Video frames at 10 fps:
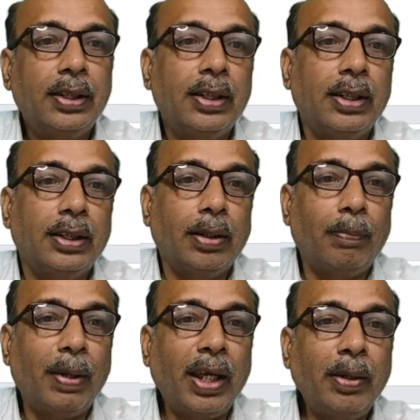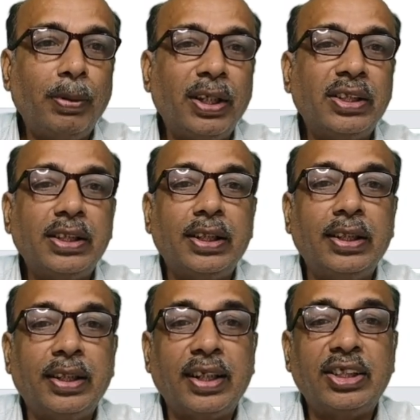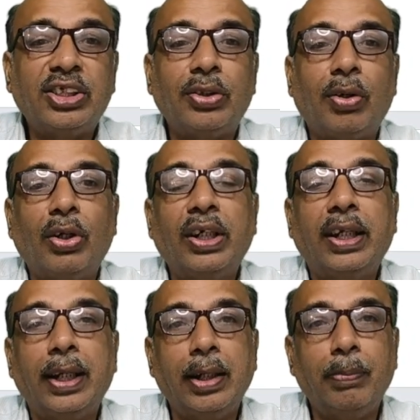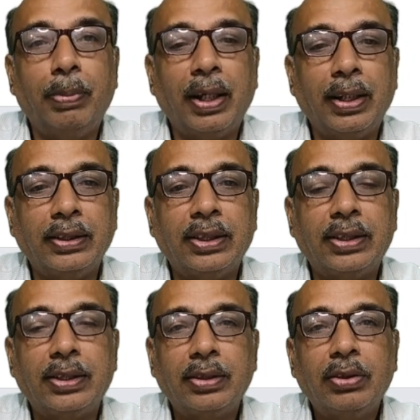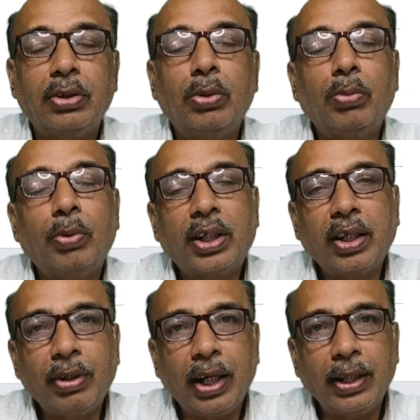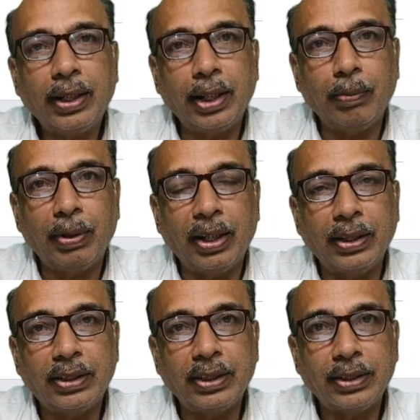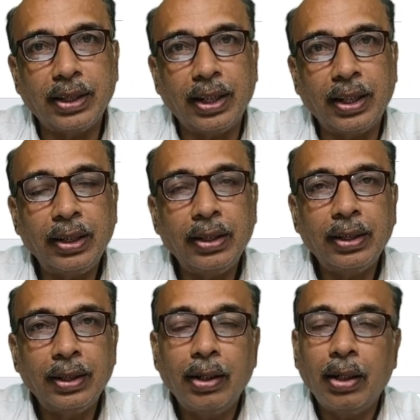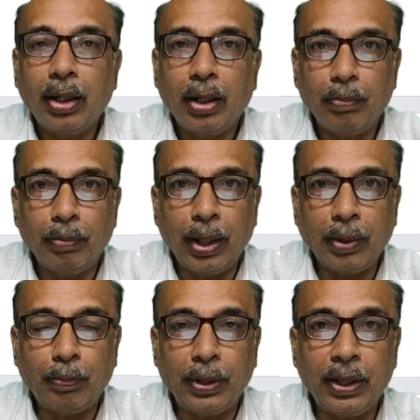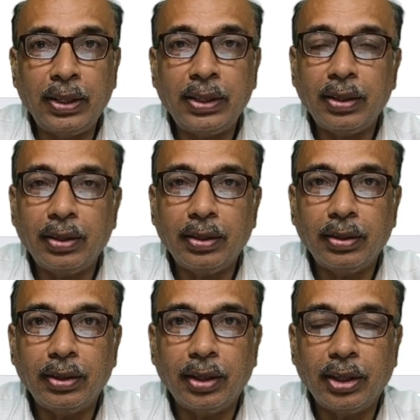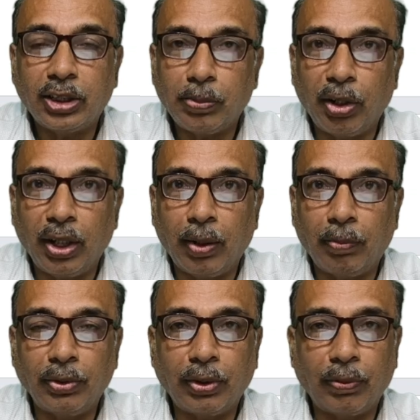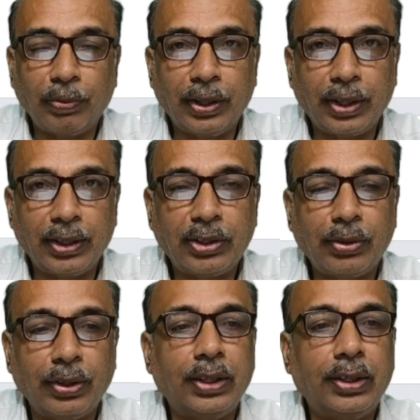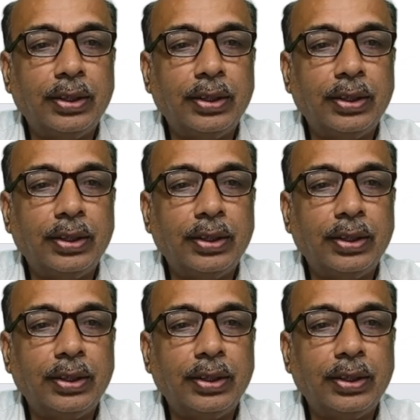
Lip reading: The bank pays interest on daily balance. Whatever our daily balance is there, bank pays a small amount of interest on it.